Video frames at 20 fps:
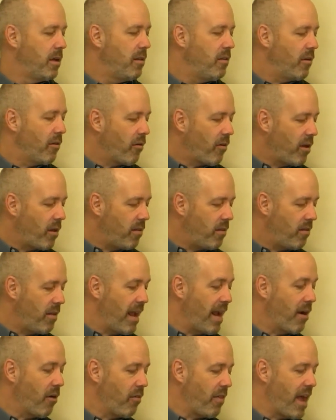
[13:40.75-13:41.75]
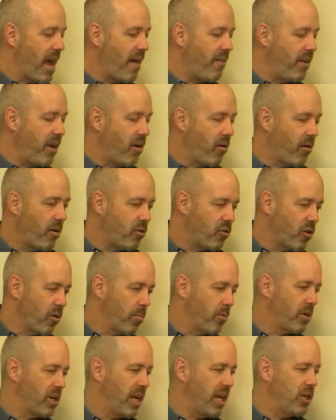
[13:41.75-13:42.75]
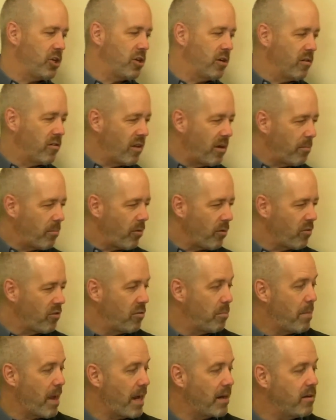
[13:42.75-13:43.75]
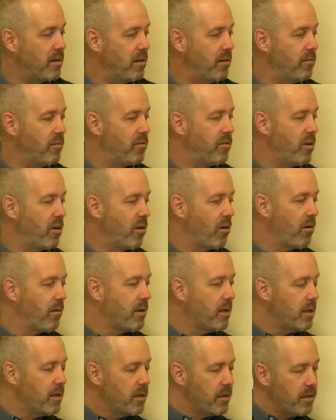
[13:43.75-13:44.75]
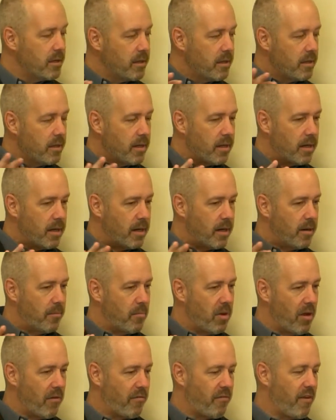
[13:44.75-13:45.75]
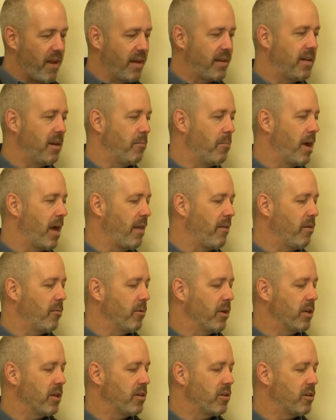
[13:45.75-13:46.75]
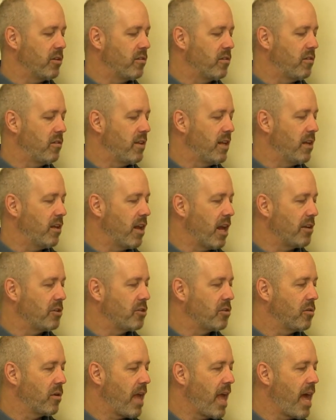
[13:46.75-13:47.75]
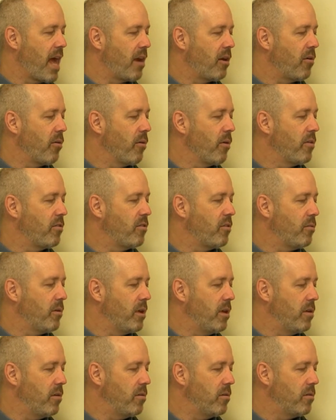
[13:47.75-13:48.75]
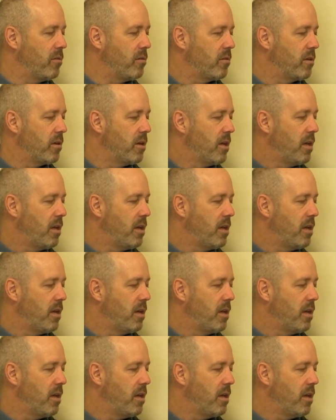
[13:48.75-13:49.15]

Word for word: They're, they are that, they are interpretations and perspectives that are um, affected by the religious and theological categories that we use.